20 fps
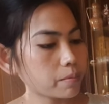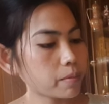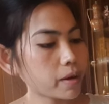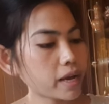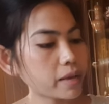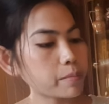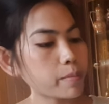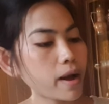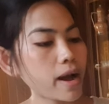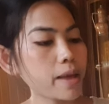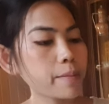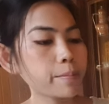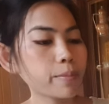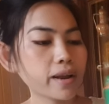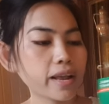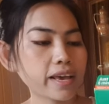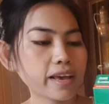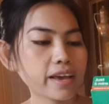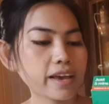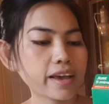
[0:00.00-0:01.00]
bye bye
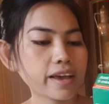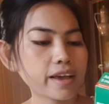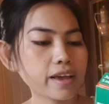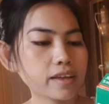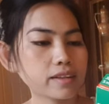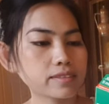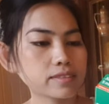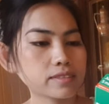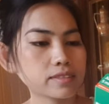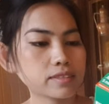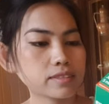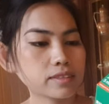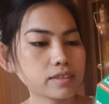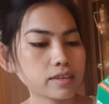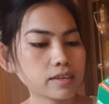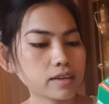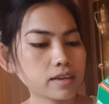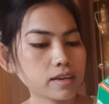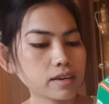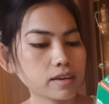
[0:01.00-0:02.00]
blackhead
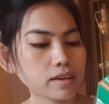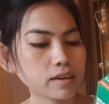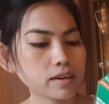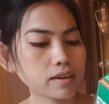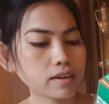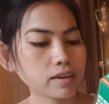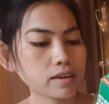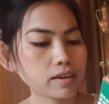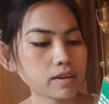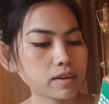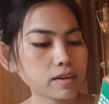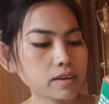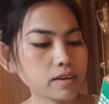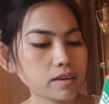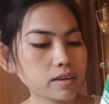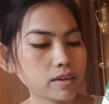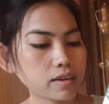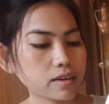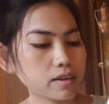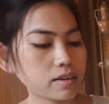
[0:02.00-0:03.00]
uh,
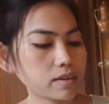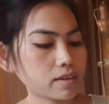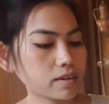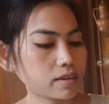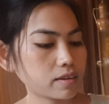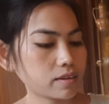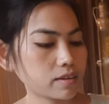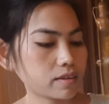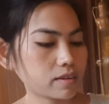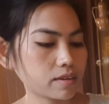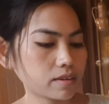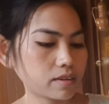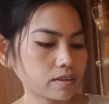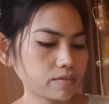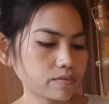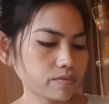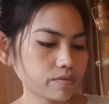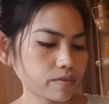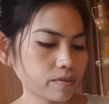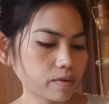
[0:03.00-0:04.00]

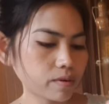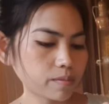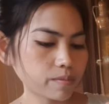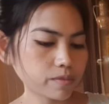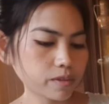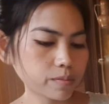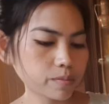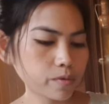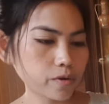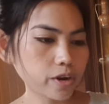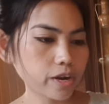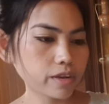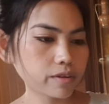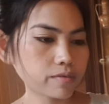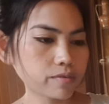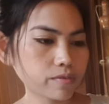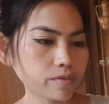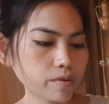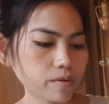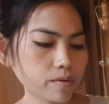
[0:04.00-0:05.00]
from the brand
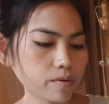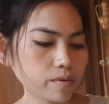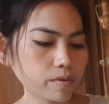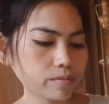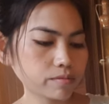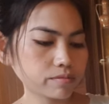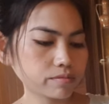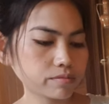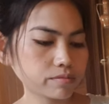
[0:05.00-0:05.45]
from